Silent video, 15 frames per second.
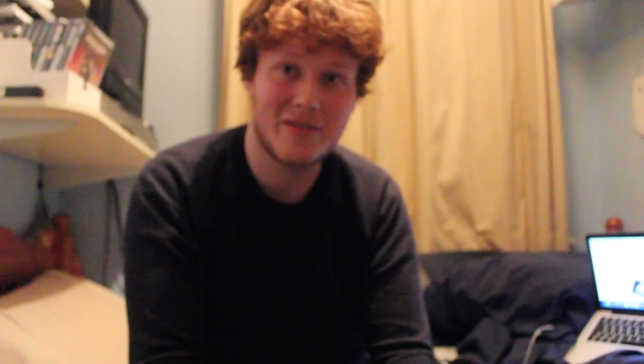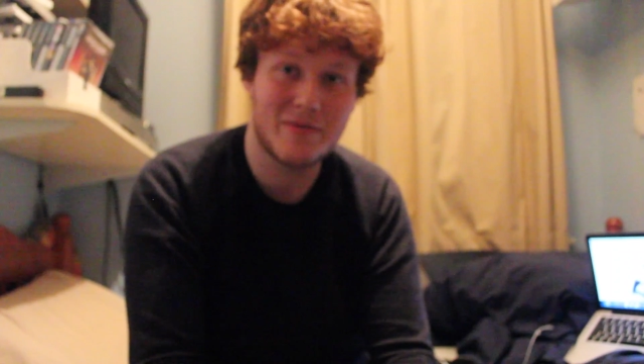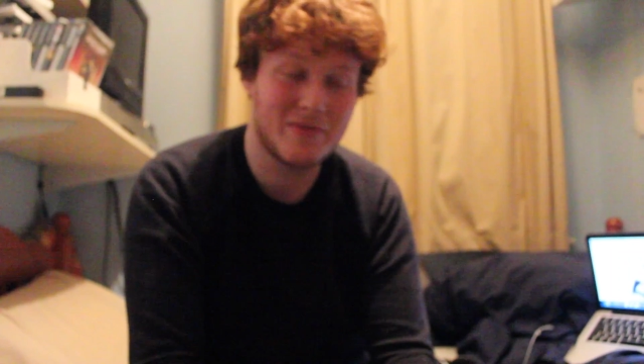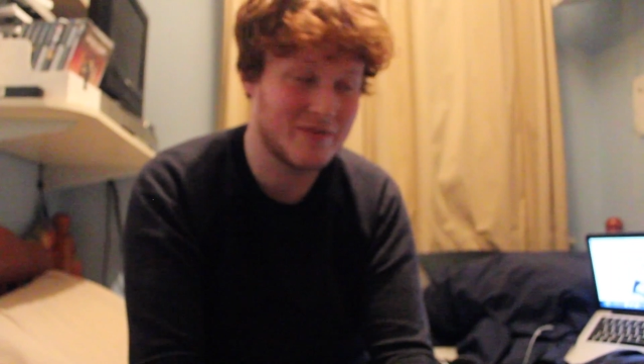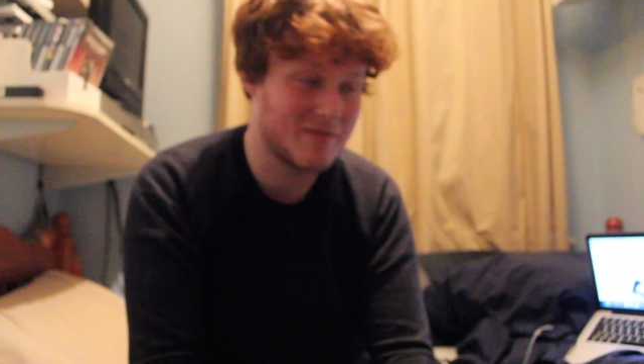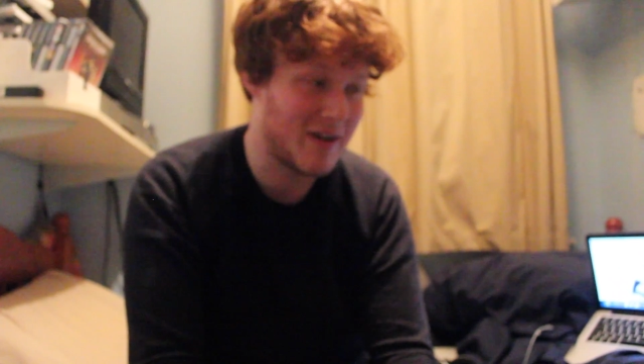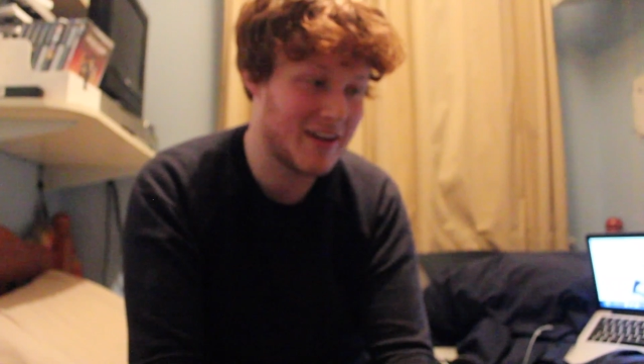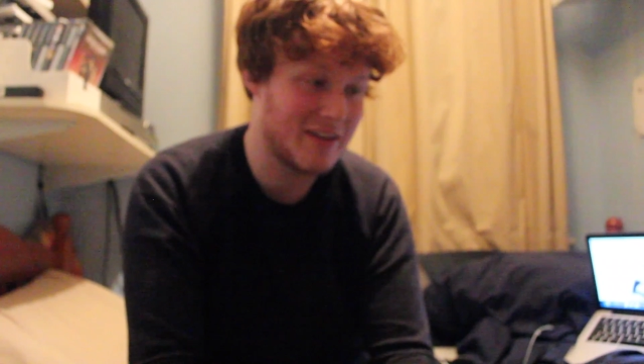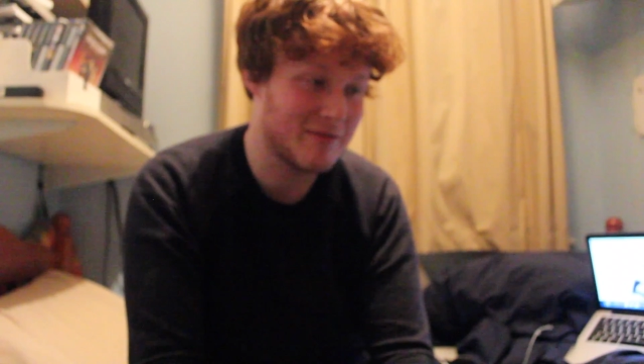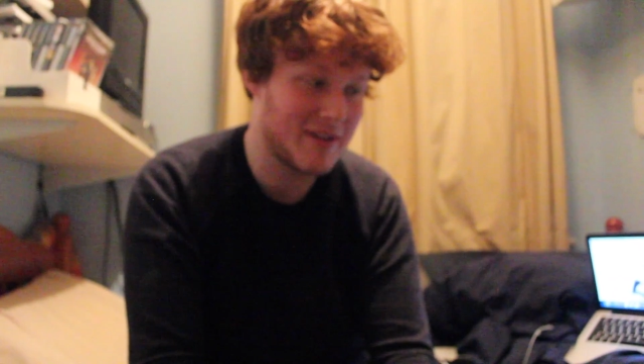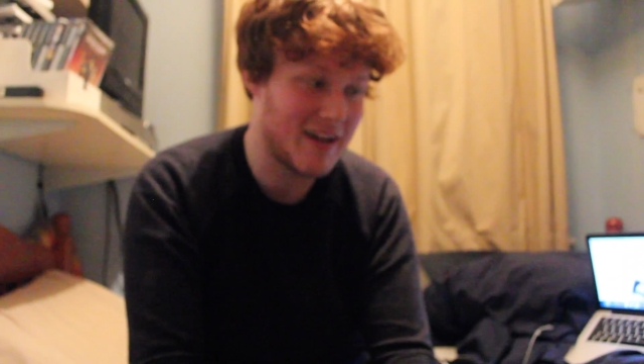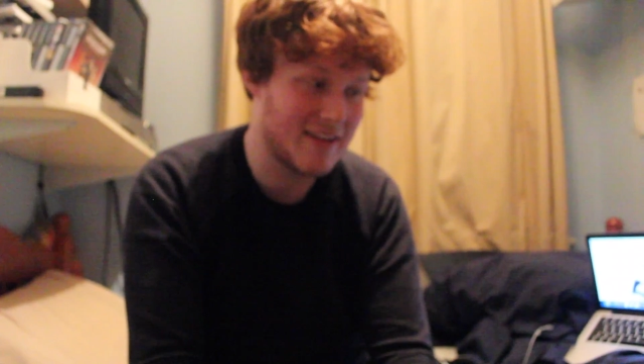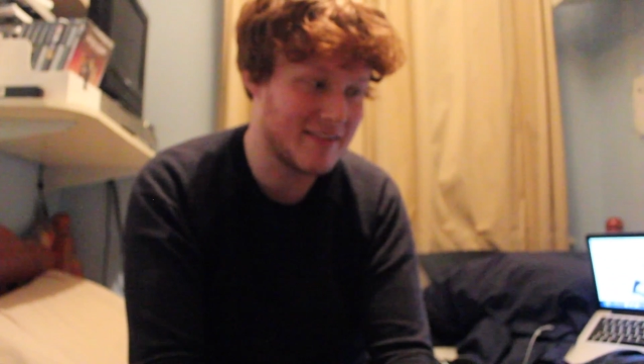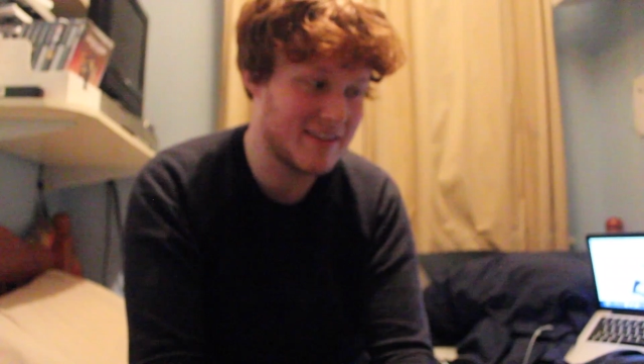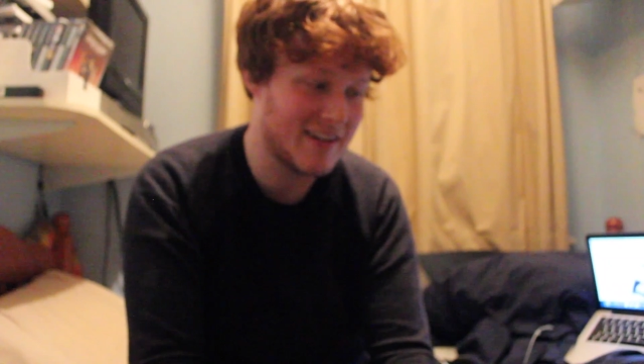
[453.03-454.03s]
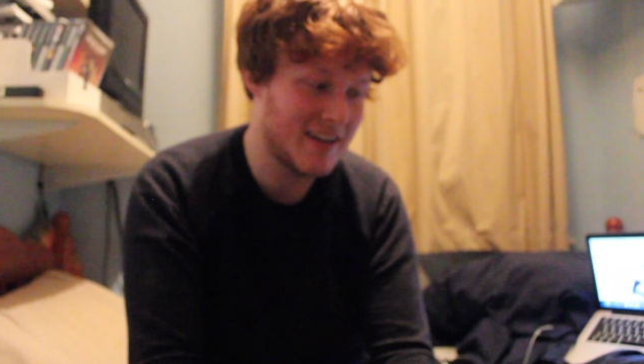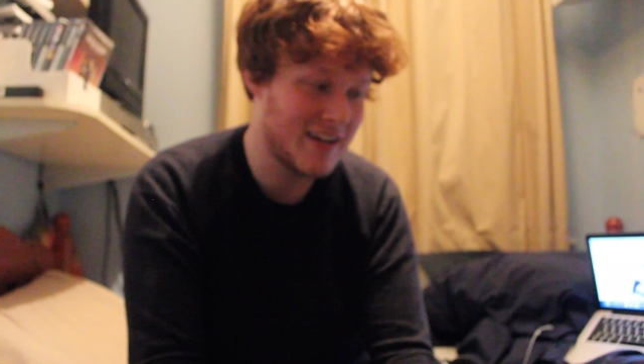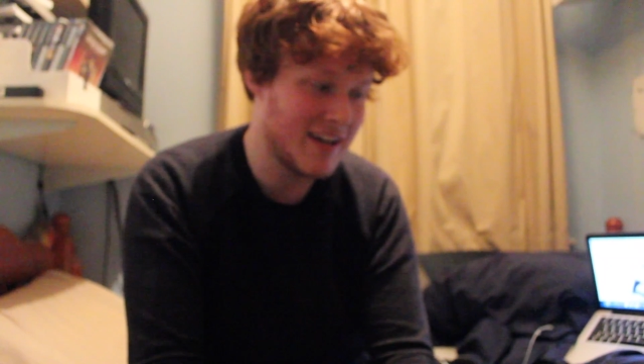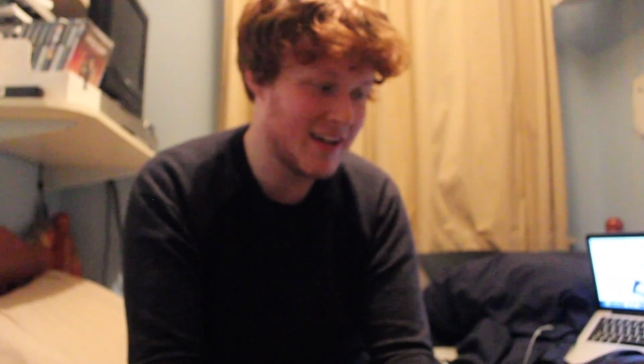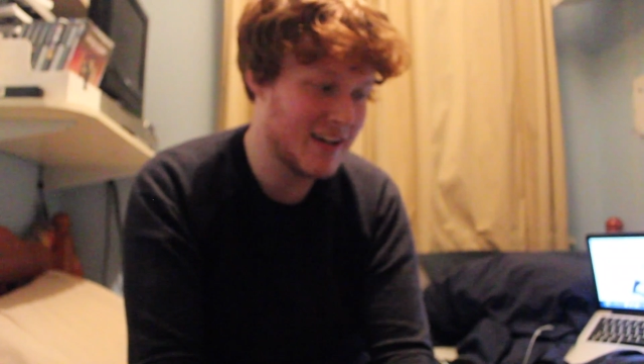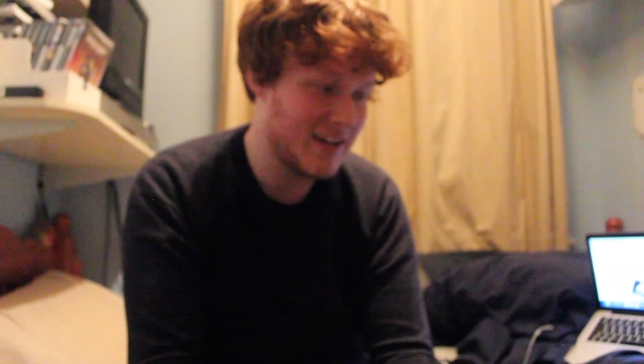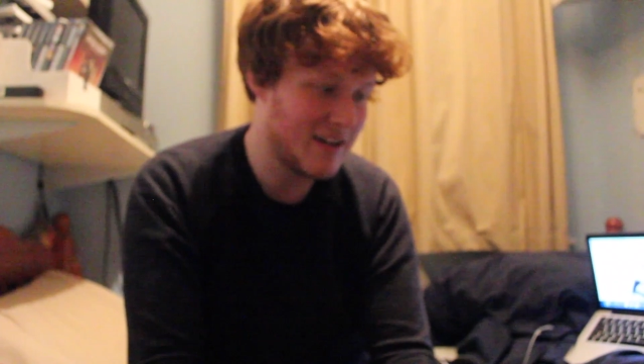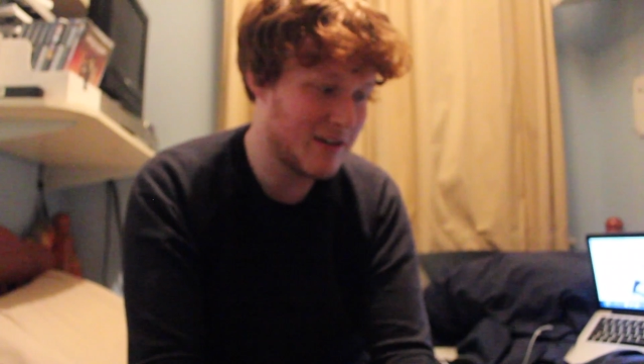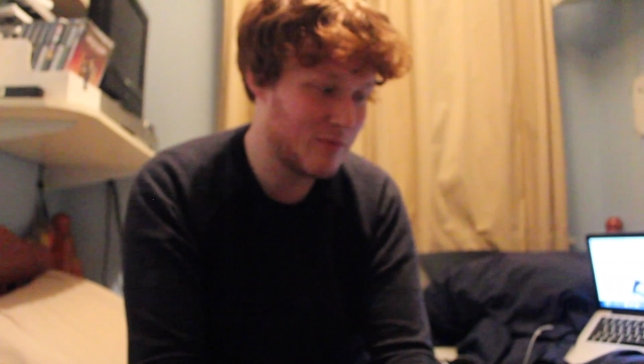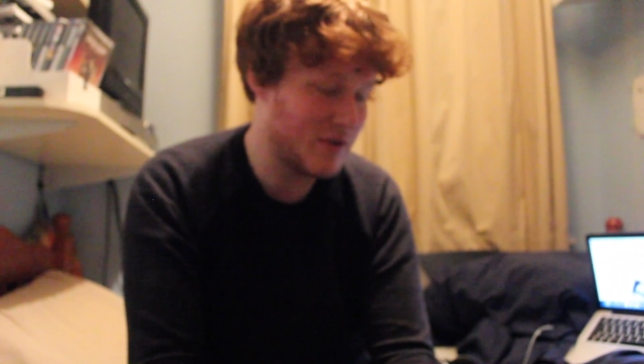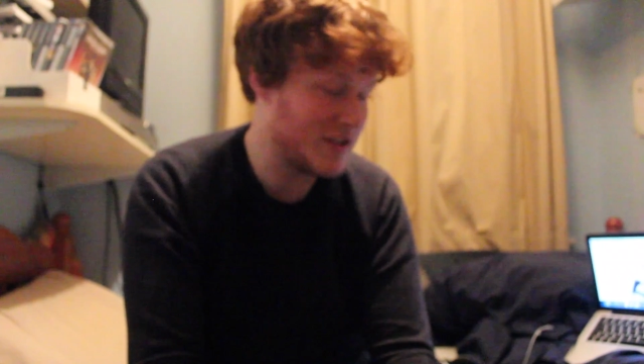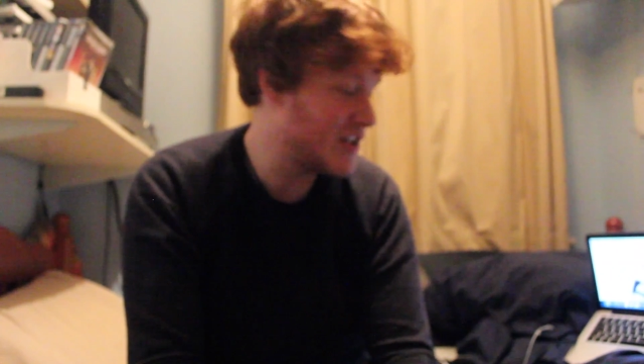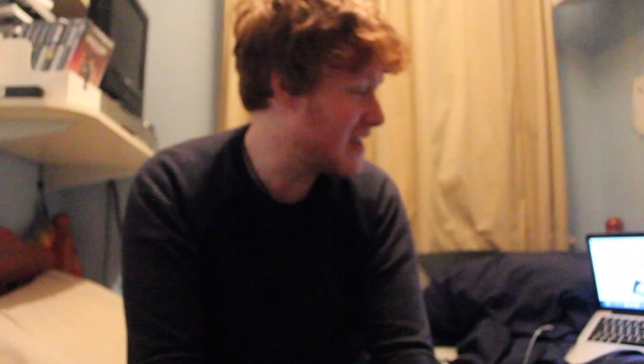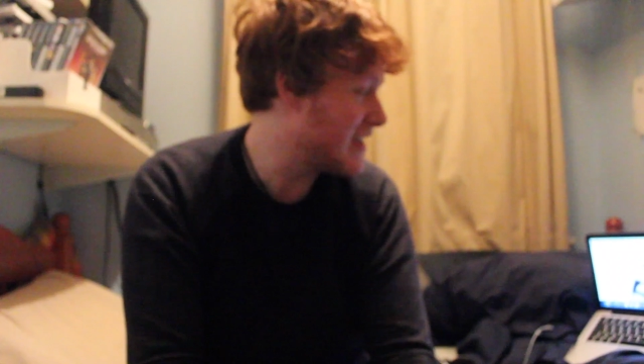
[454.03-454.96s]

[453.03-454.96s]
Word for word: she was ready to announce it, which